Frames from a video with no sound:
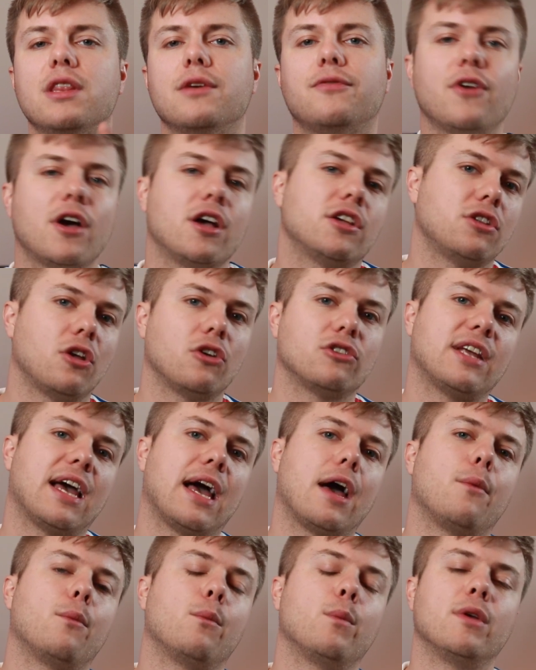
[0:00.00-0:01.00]
the first
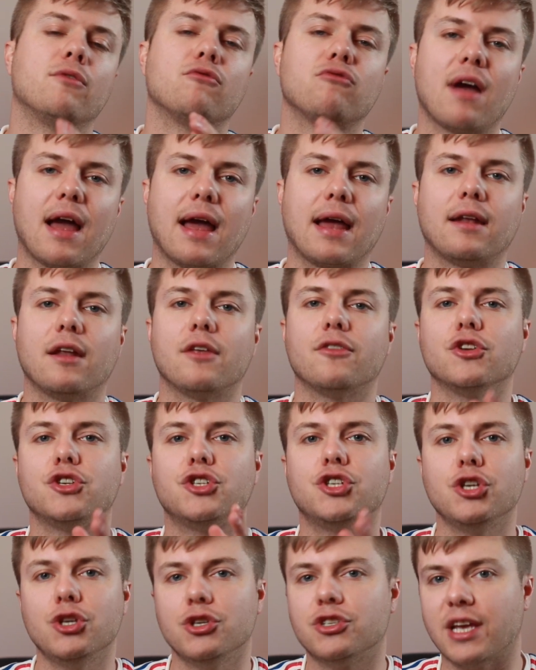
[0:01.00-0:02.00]
lockdown, we ran the
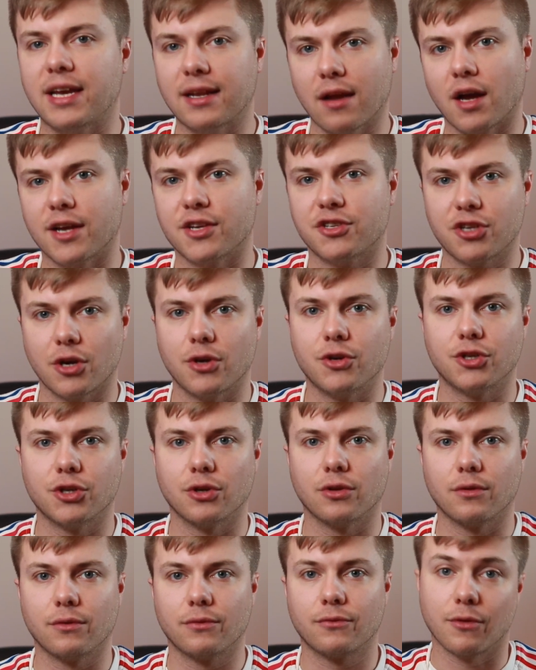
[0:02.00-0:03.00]
Tuesday night
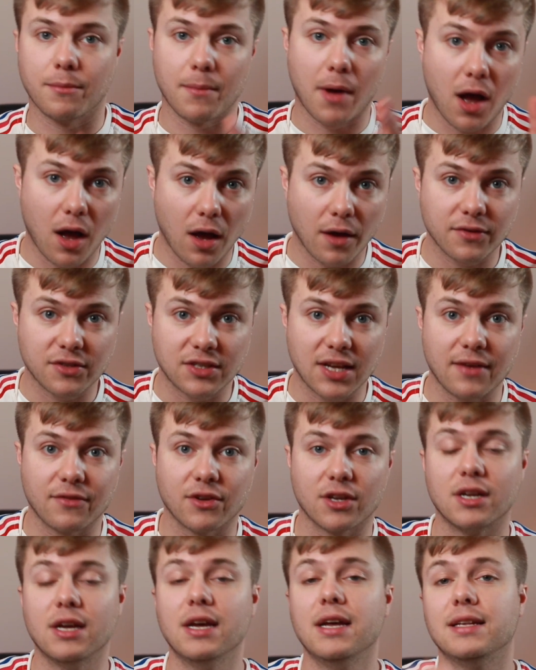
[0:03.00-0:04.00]
social from
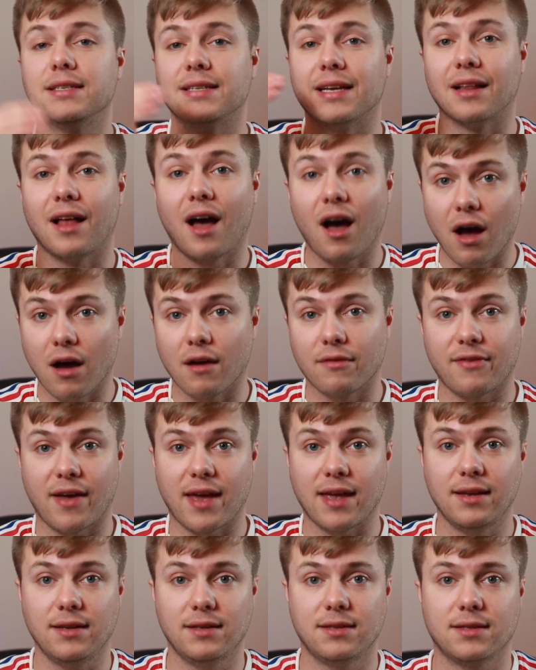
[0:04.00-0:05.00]
7:30 till
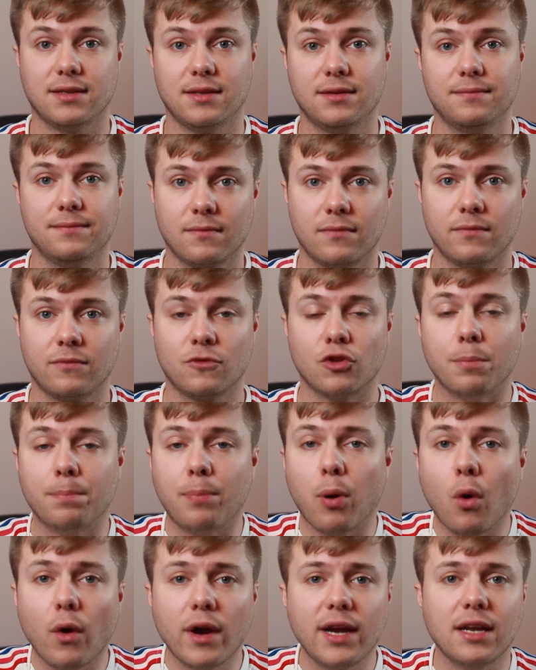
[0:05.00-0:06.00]
8:30. The
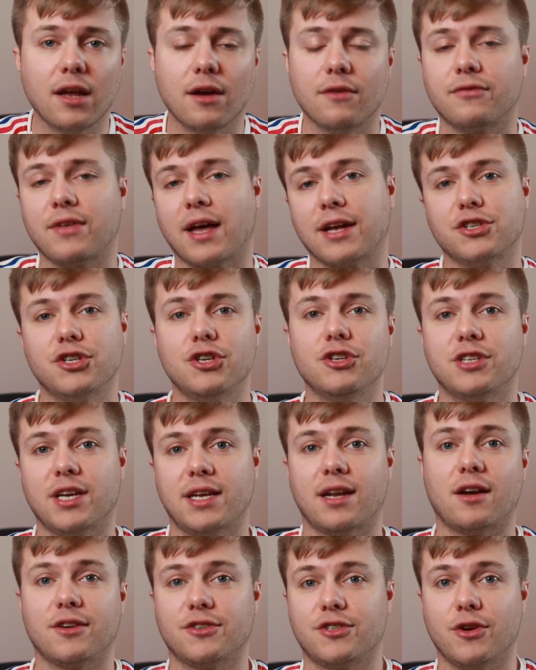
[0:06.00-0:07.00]
point of that Tuesday
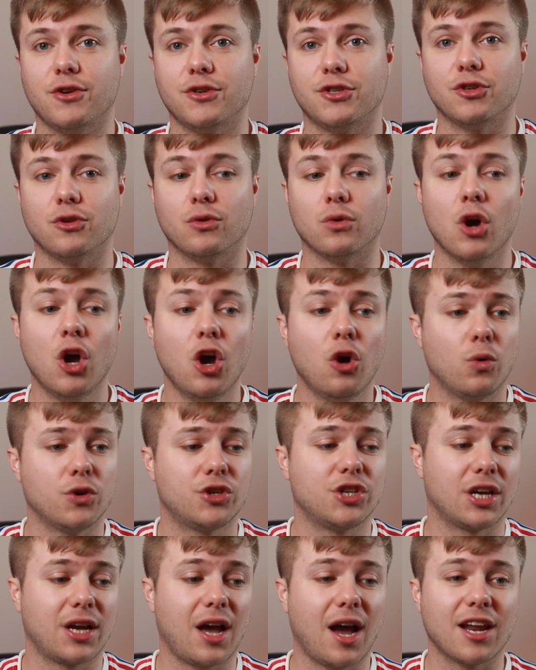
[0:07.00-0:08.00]
night social was
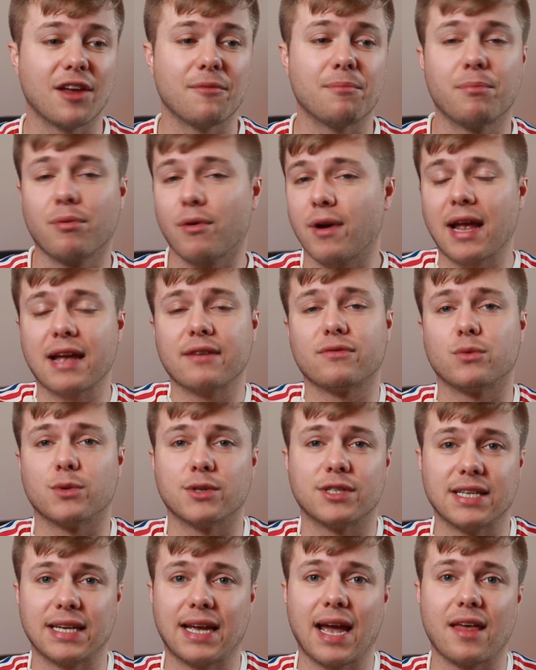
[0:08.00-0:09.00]
to kind of bring everyone
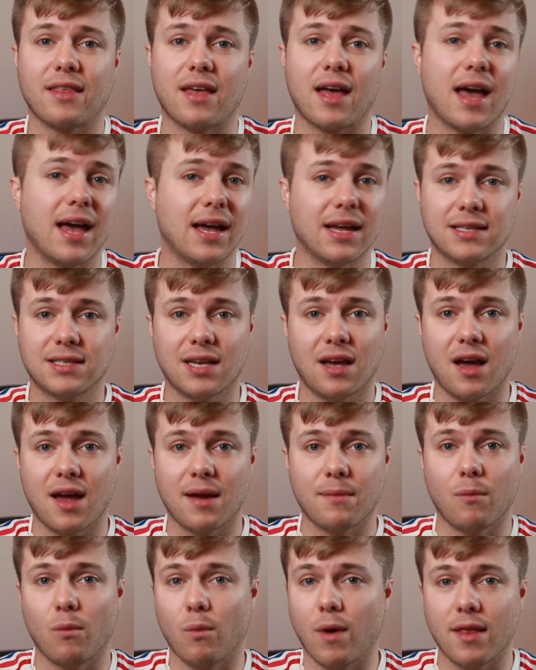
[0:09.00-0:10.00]
together at a
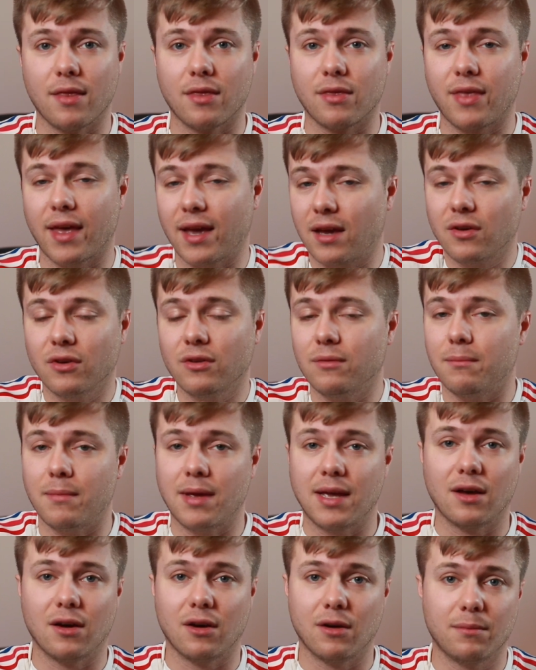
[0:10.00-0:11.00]
time when they couldn't
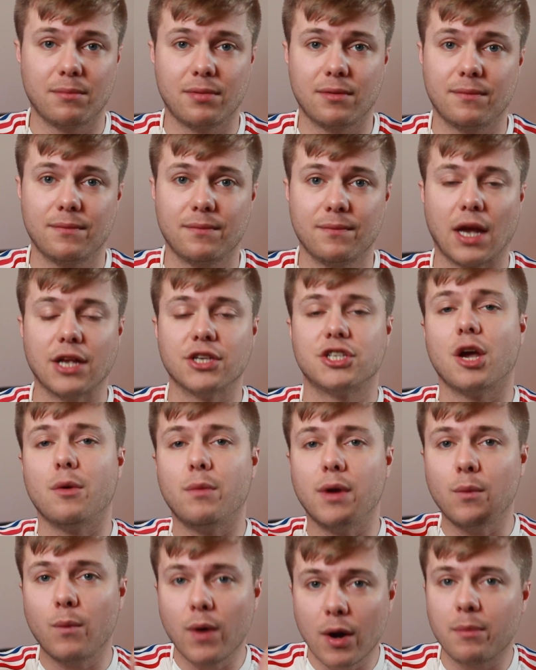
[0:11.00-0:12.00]
meet up. And so
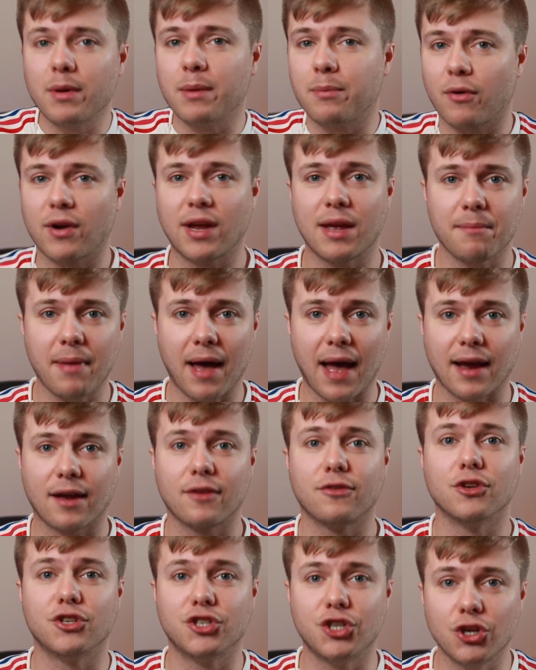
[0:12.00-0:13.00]
we will be bringing back
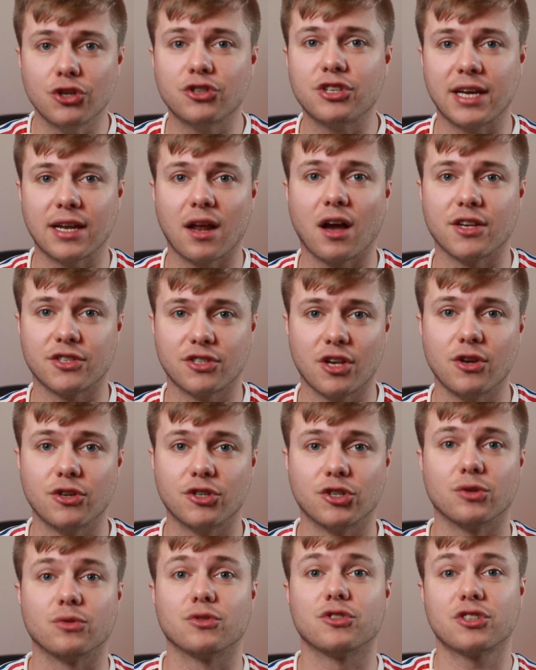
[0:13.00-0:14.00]
the Tuesday night
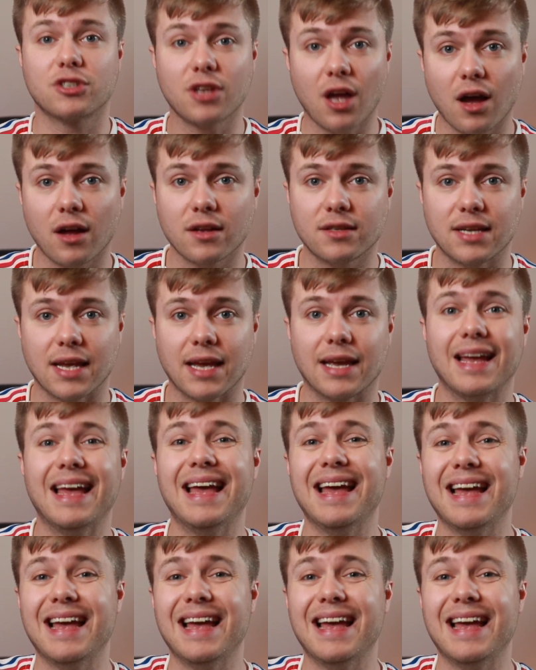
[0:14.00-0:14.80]
social starting